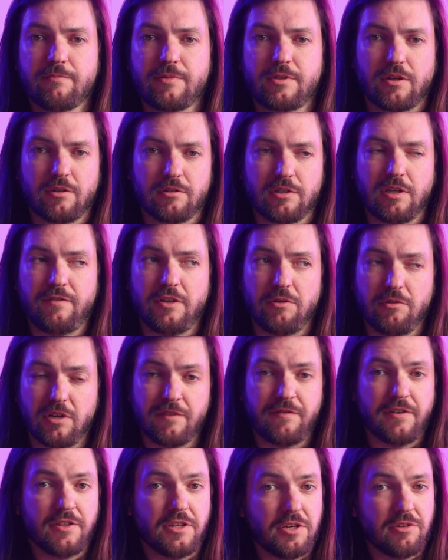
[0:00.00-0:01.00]
So if you
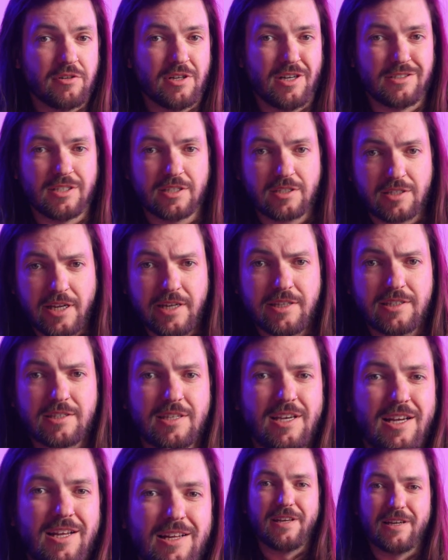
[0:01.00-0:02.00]
live in the United
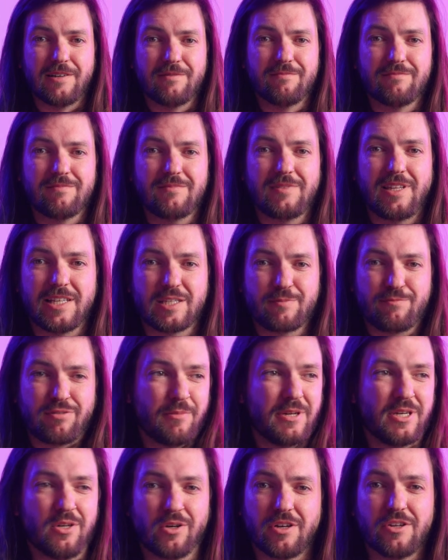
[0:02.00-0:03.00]
States, then that's
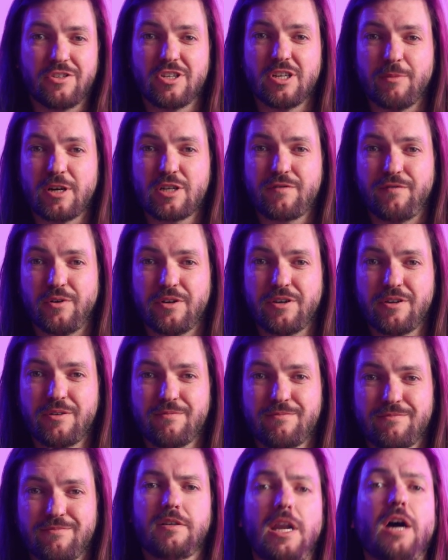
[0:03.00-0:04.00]
probably not going to do much for you.
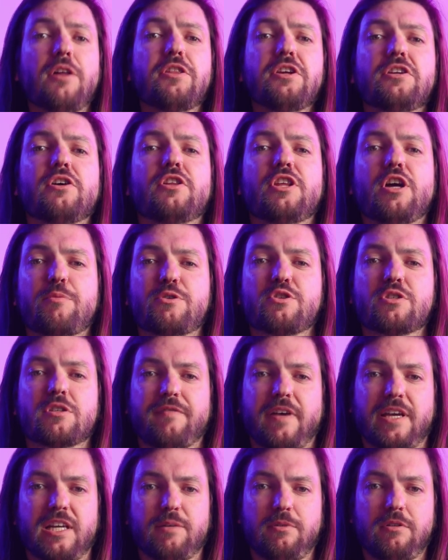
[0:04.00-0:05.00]
Now that you know the options
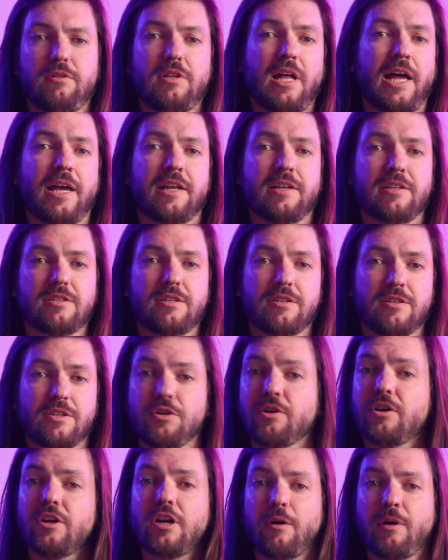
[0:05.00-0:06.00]
available and
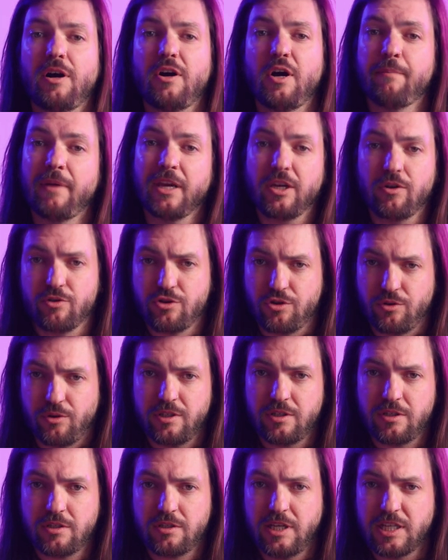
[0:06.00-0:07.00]
you can go out and make your
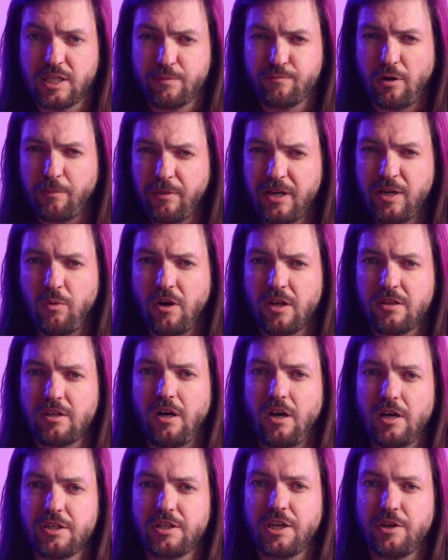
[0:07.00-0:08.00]
choice, it's probably worth
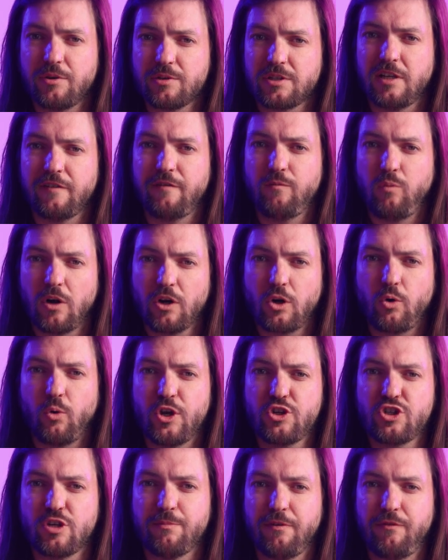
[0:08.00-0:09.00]
asking yourself one
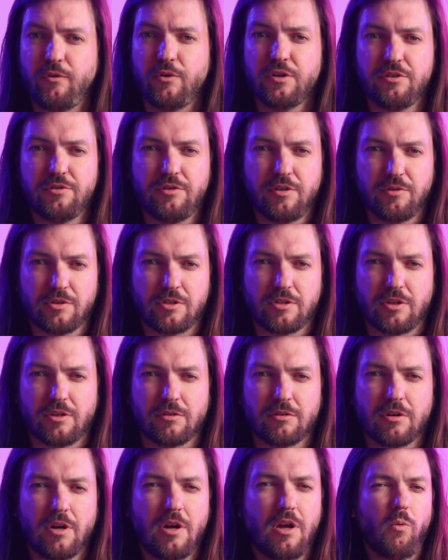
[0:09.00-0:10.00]
question before you do
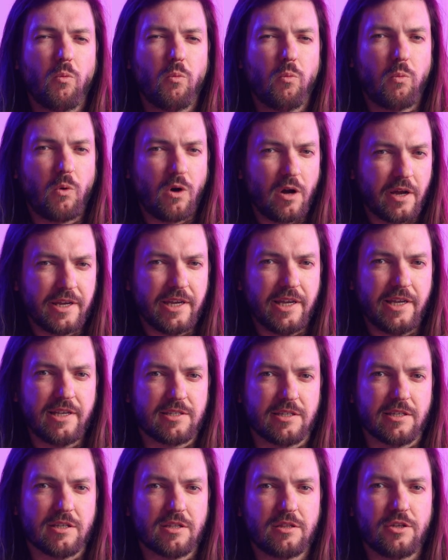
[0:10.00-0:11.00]
so. Why
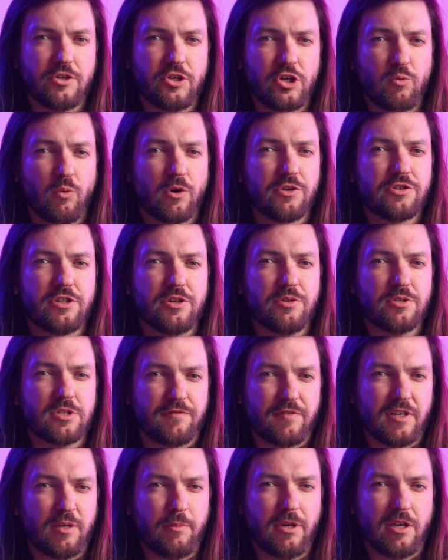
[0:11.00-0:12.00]
is it that you want to use a
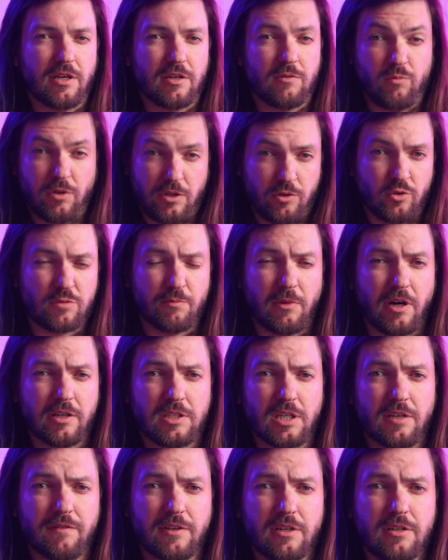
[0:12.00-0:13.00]
VPN with your Smart
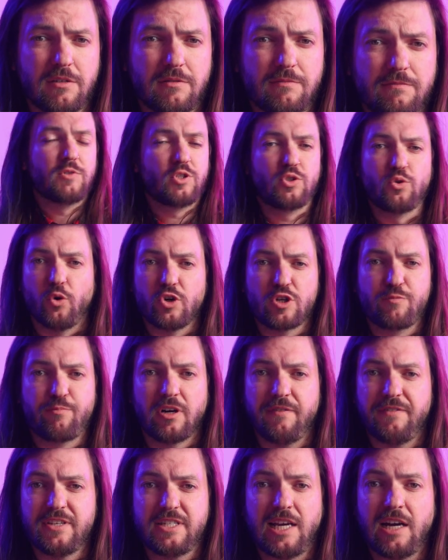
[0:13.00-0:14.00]
TV? Staunch
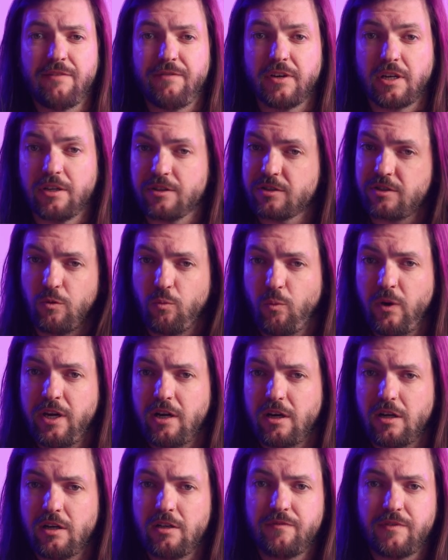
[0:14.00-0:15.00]
privacy advocates that we
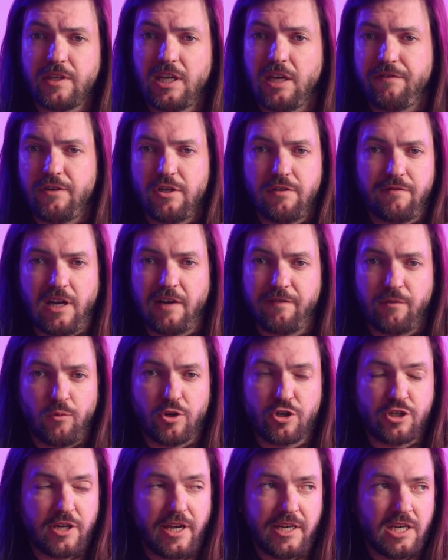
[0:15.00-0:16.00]
are, if you've ever
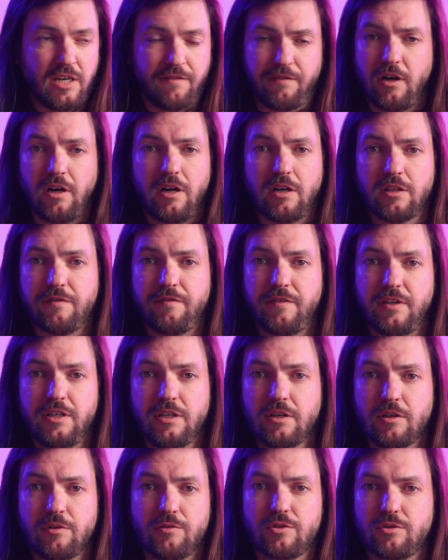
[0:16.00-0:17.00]
watched any of our other
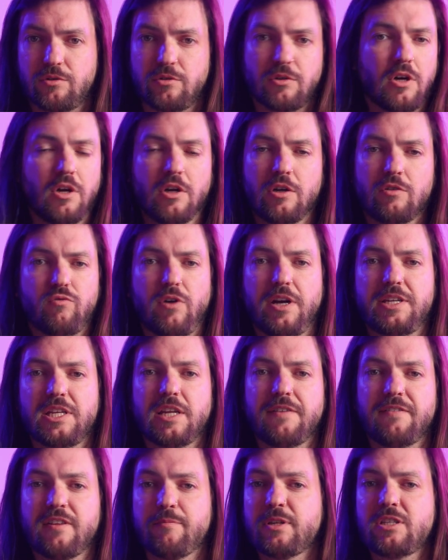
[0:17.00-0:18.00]
videos or read
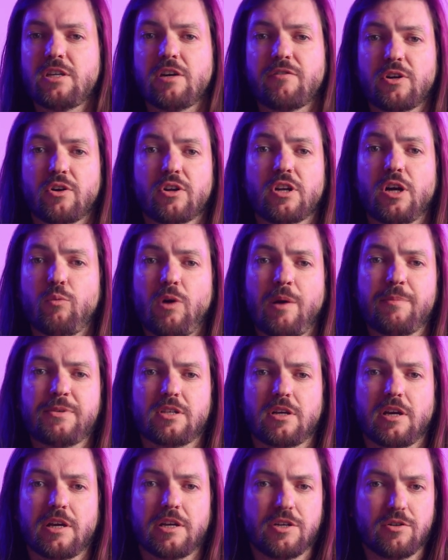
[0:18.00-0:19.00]
any of the material on our
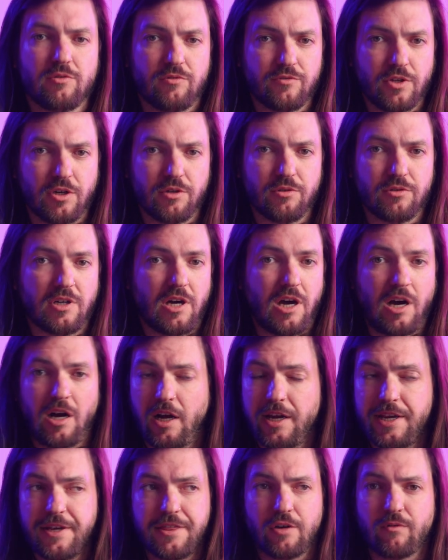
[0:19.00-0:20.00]
website, you'll know that
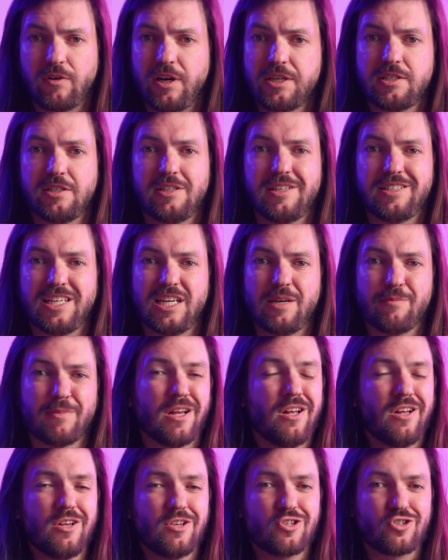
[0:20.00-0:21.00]
I and the rest of the team
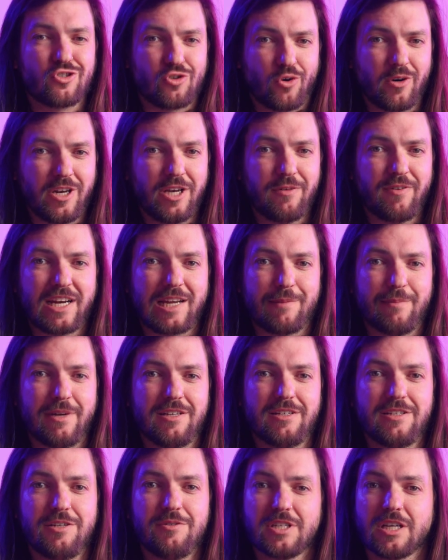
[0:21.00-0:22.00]
strongly
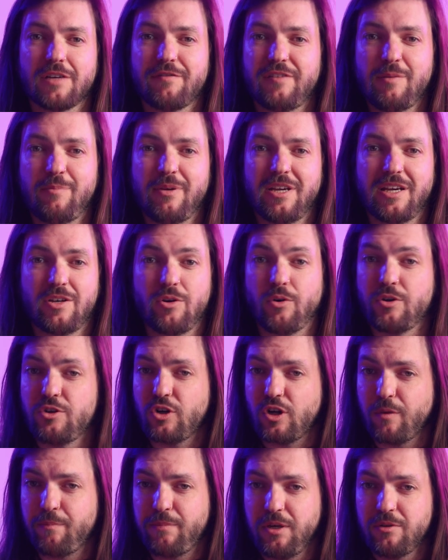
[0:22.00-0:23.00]
recommend using a VPN on
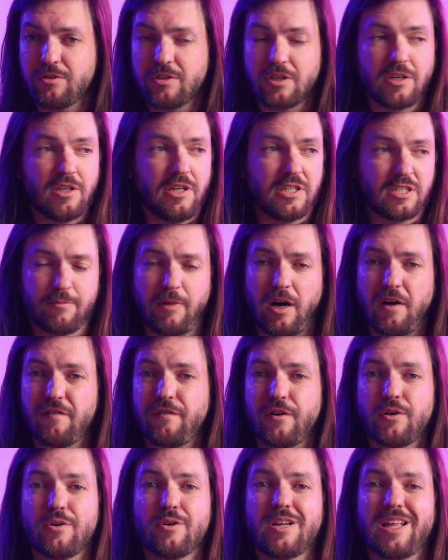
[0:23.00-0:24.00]
your computer and
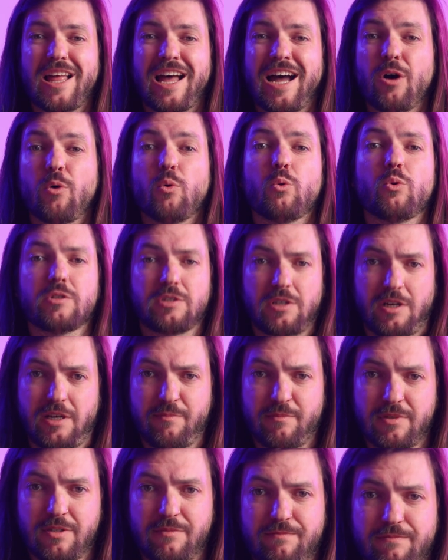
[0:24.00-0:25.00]
smartphone at all
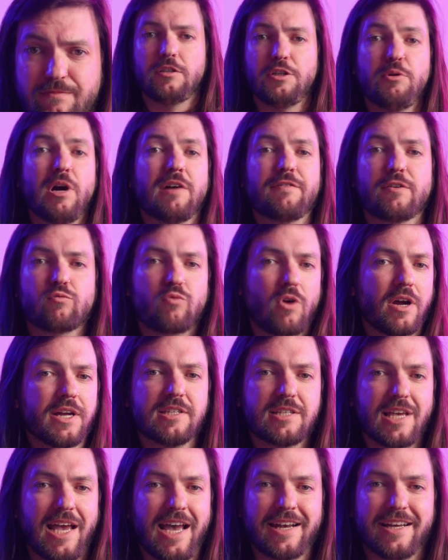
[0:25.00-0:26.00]
times. You have a right
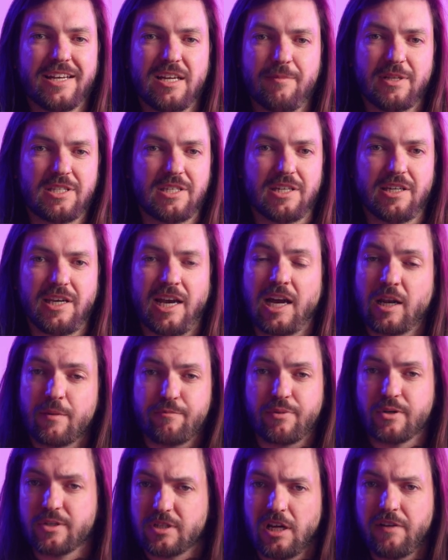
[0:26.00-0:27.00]
to anonymity
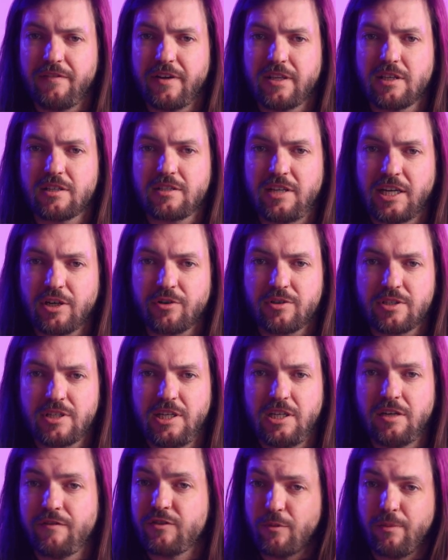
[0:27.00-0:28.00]
and preserving the
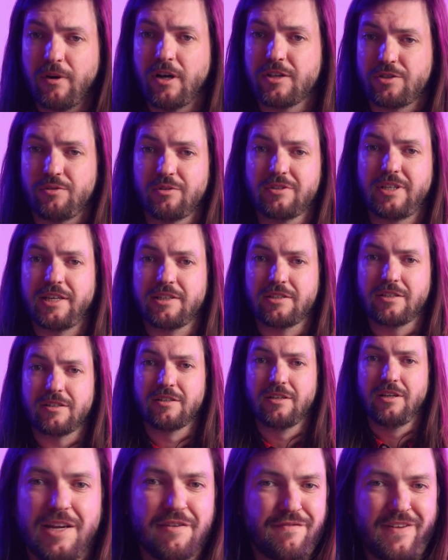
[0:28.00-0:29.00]
secrecy of your personal data.
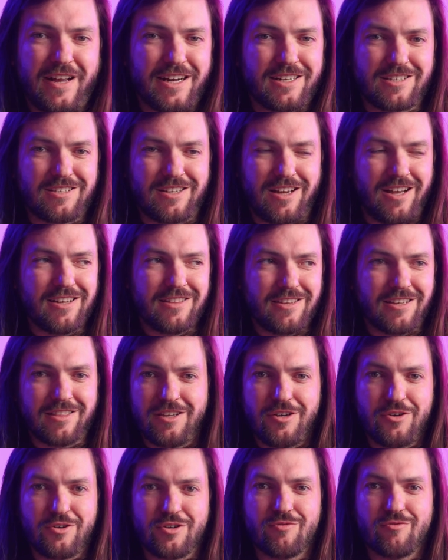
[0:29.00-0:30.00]
In fact, I think
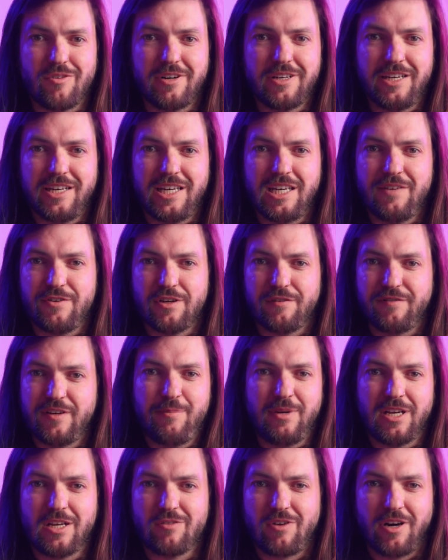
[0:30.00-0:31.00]
that you should really leave your
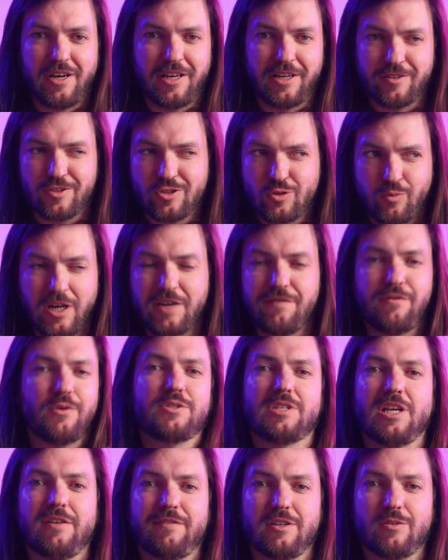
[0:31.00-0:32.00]
VPN running
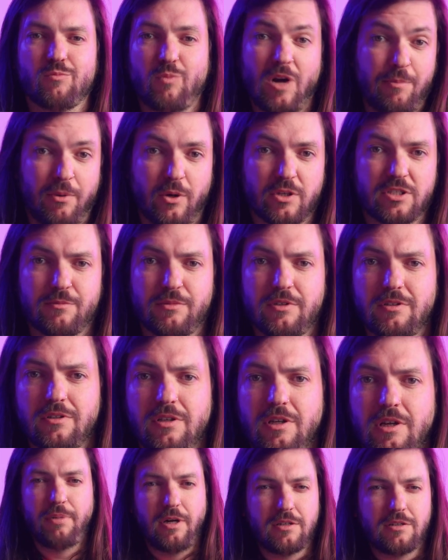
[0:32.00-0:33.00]
24/7 where possible.
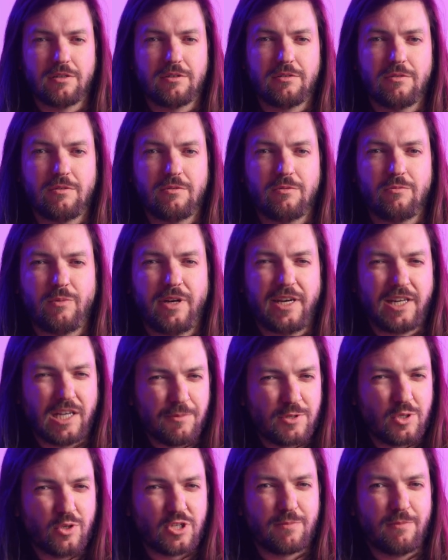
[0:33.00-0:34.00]
But when it
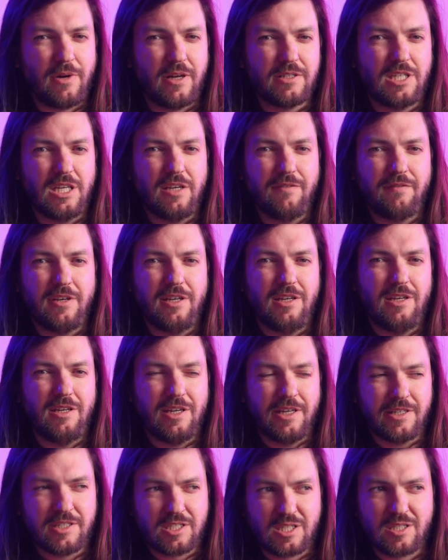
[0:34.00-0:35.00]
comes to your Smart TV,
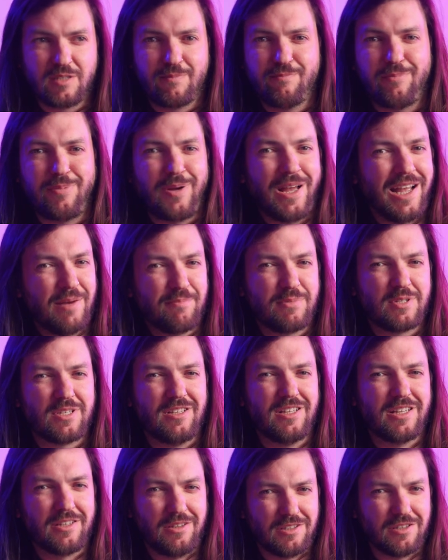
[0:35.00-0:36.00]
it's perhaps a
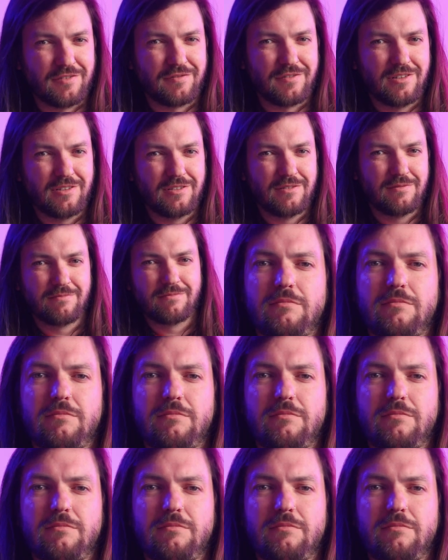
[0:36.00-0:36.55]
little different.